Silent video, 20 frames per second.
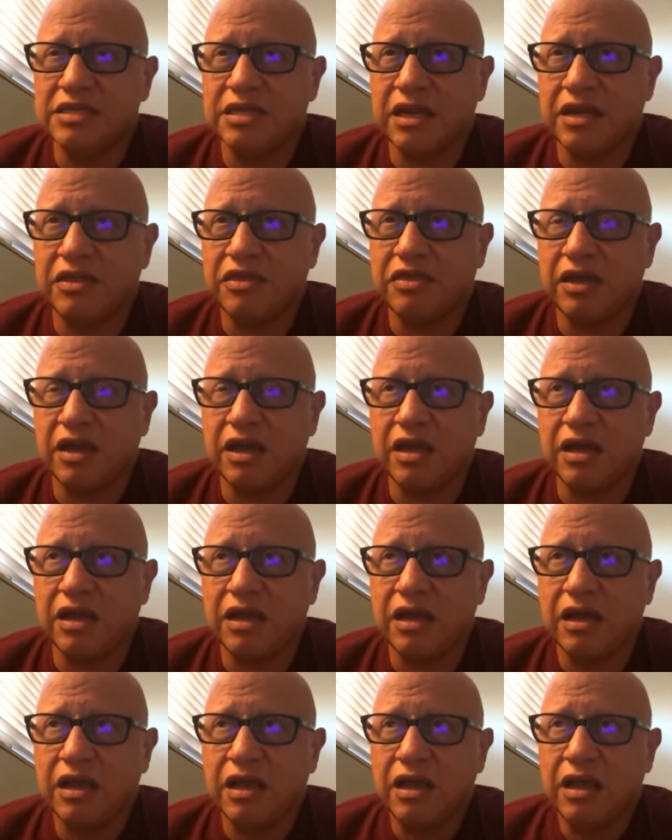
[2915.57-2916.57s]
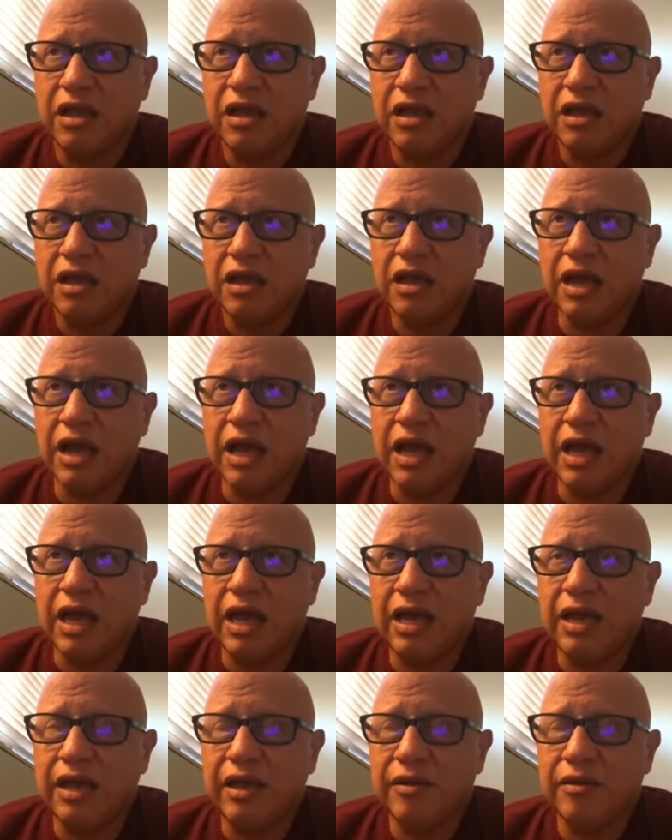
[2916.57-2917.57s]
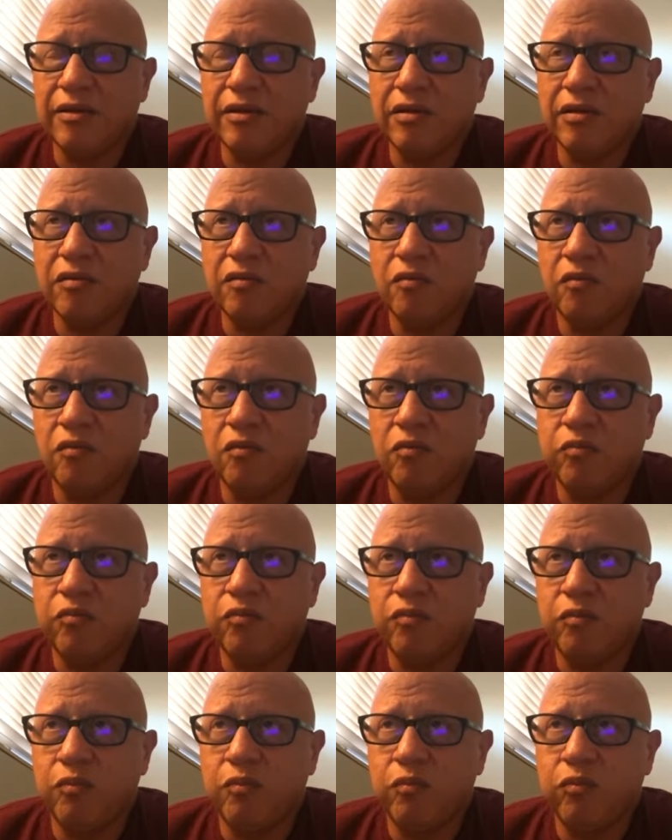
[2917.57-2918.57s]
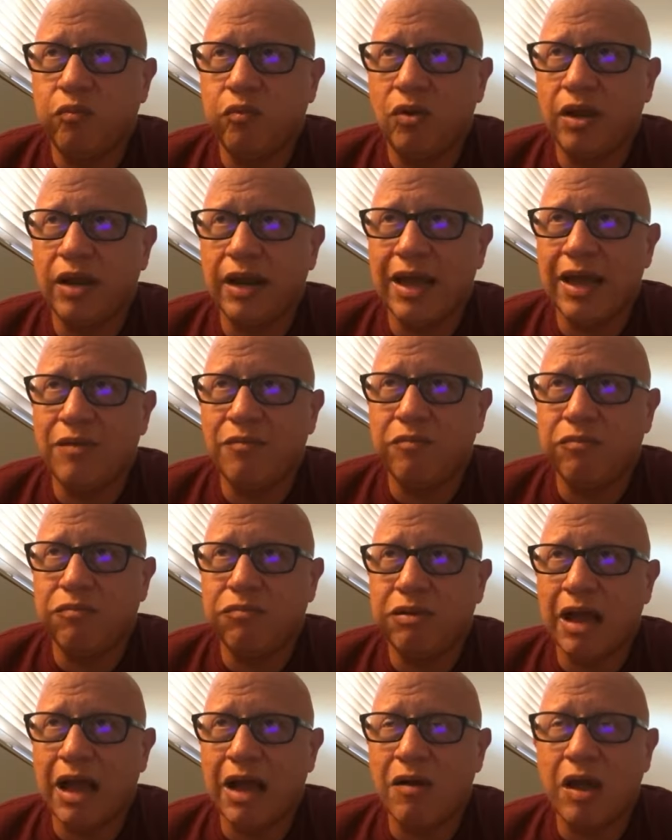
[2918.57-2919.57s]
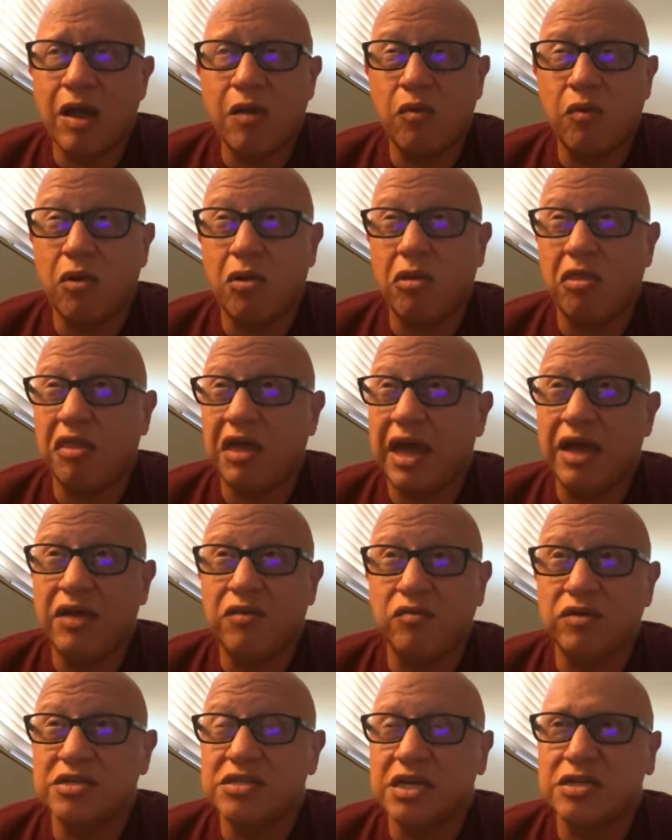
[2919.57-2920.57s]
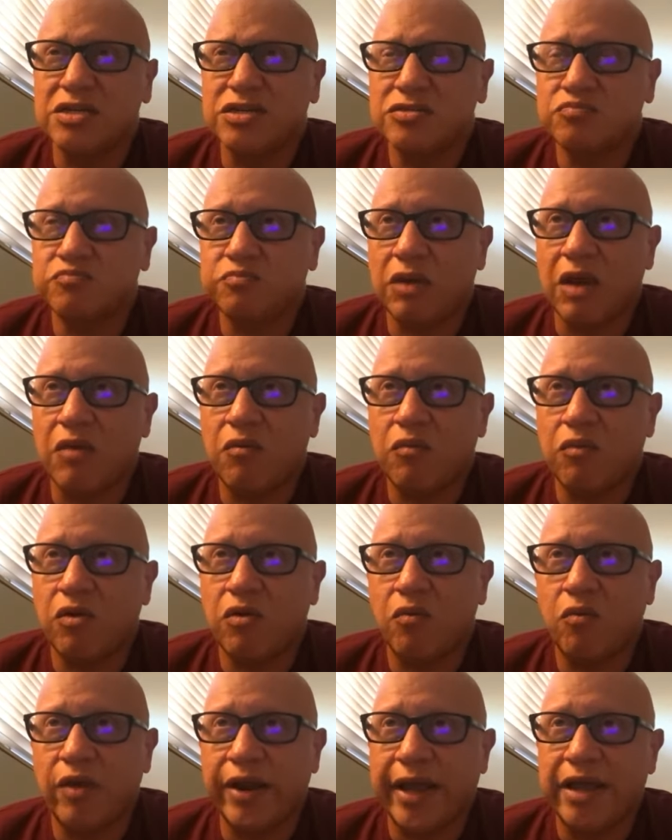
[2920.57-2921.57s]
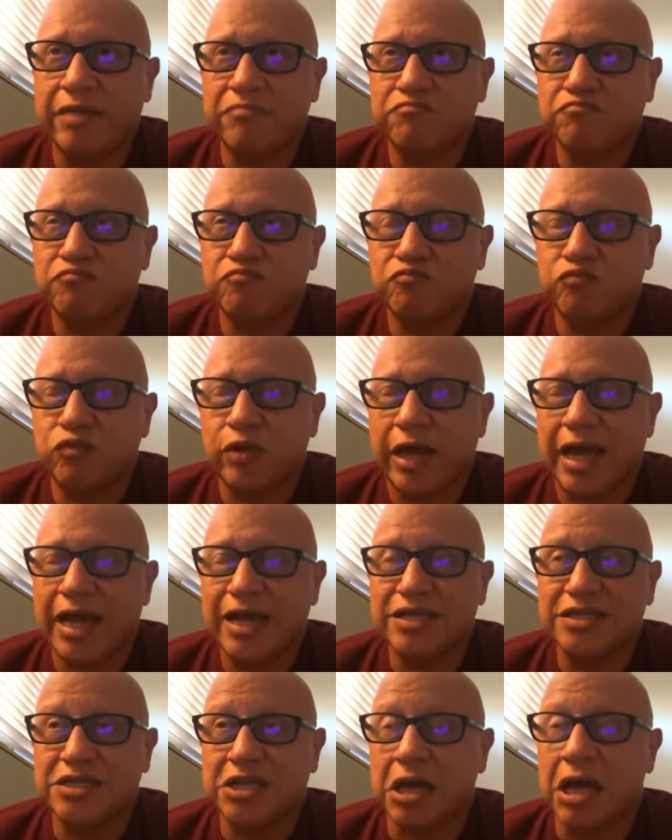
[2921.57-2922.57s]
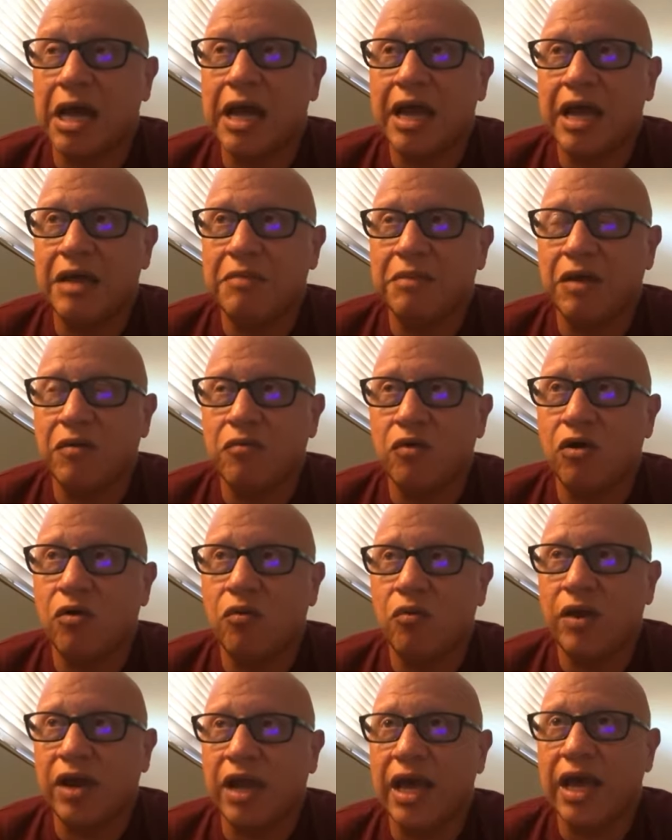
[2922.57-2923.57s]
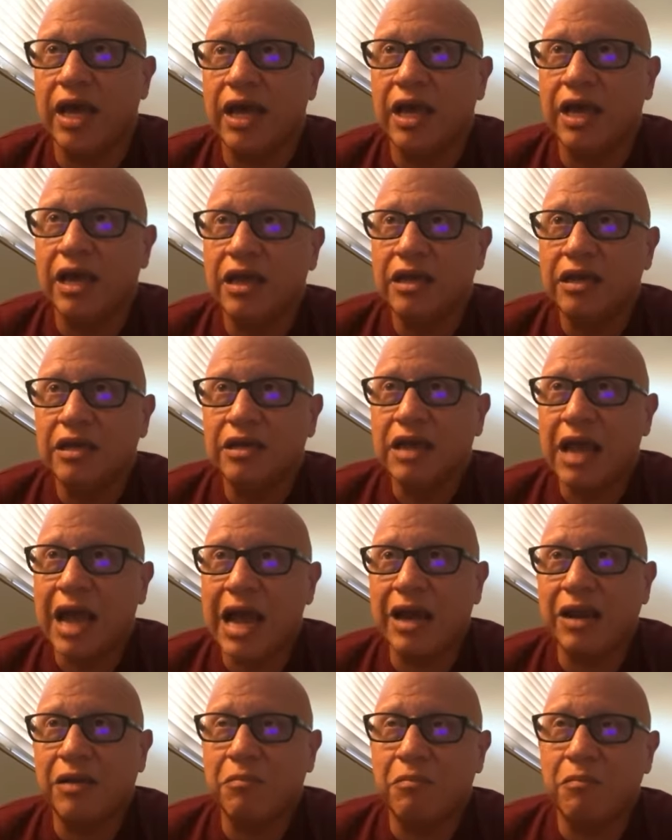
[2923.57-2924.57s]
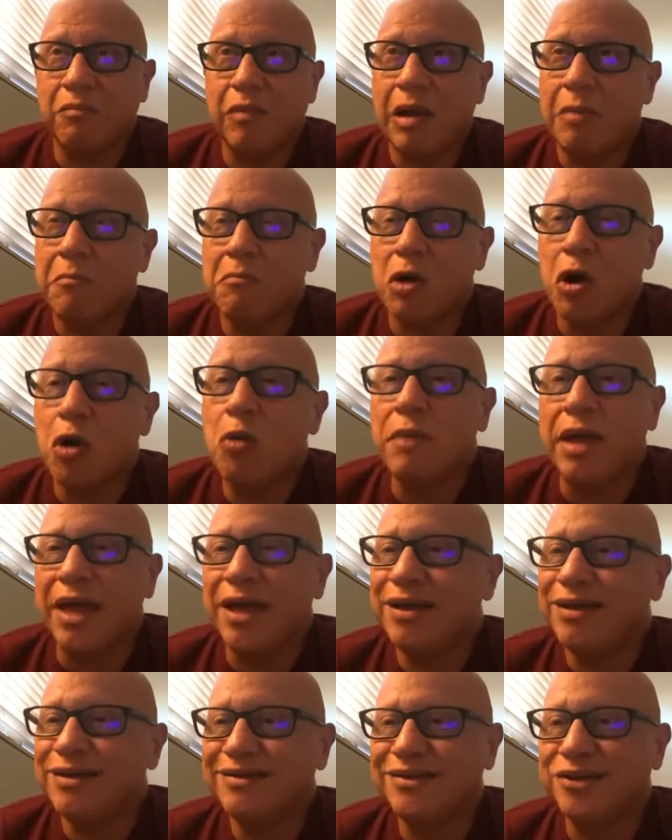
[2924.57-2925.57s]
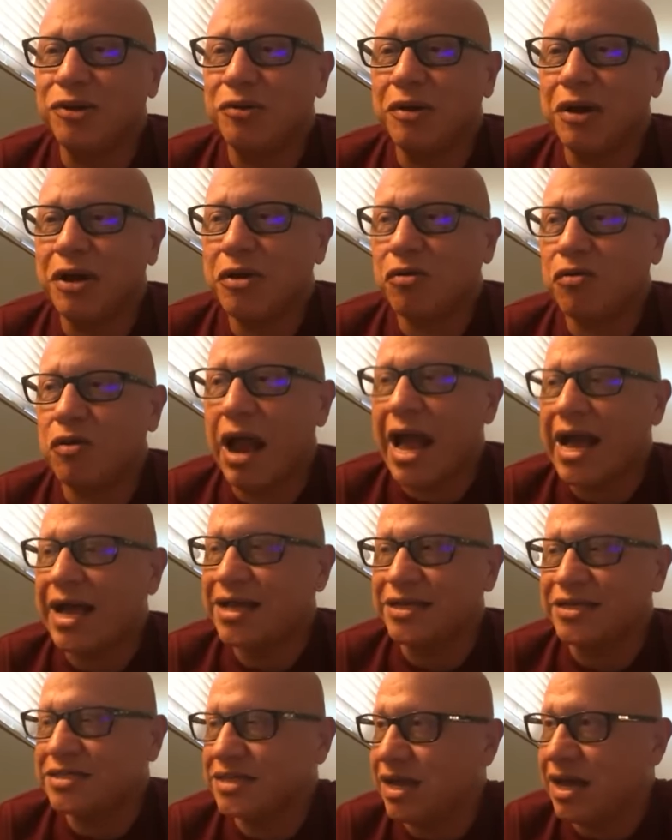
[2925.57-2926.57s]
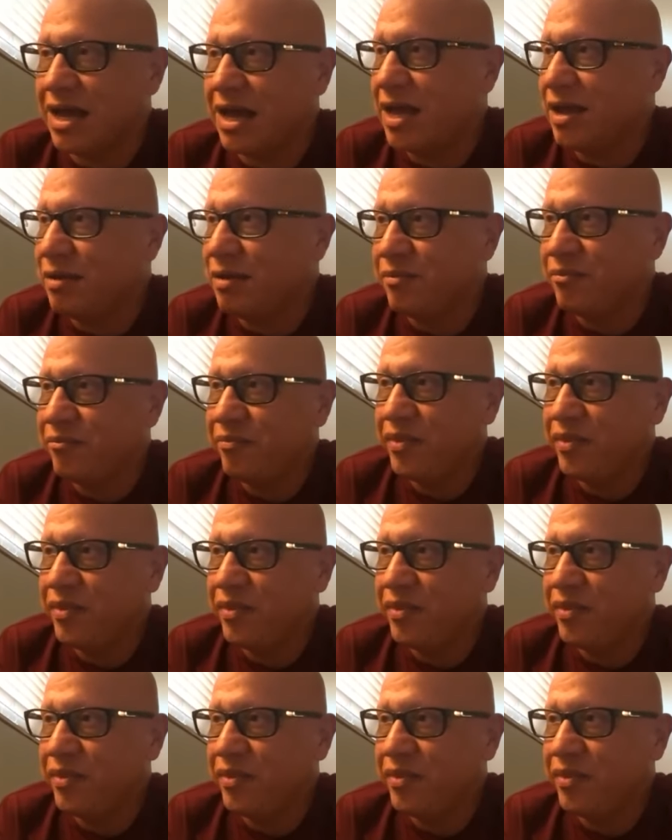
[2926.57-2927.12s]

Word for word: And I think I, what I, how I wrote then was I just, I wrote when I, when I had time, I wrote when I had a, a moment, you know, a crack in time.